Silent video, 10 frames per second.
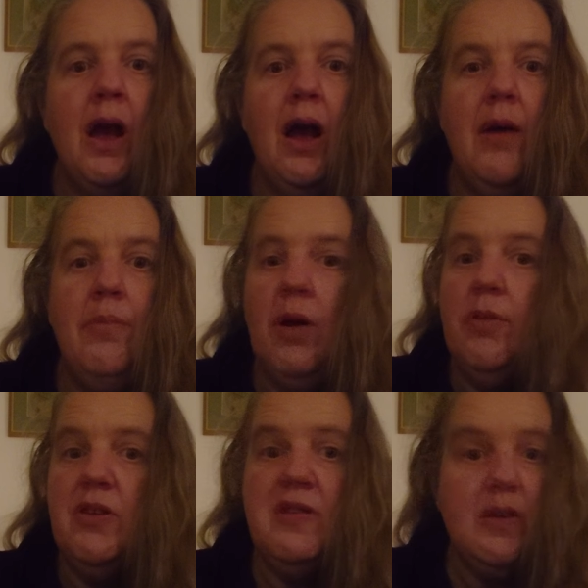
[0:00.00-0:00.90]
I'm
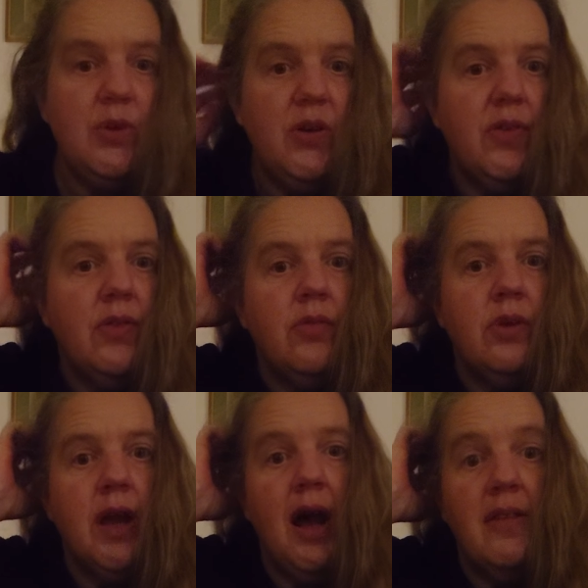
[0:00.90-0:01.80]
going to see what
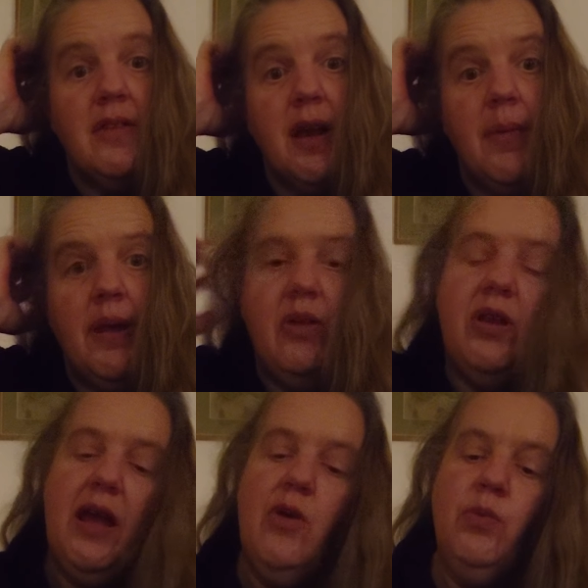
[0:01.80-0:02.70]
cards come out
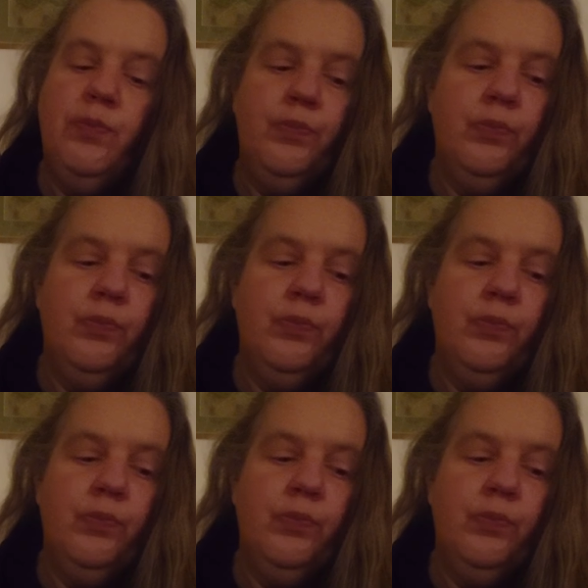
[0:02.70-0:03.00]
now,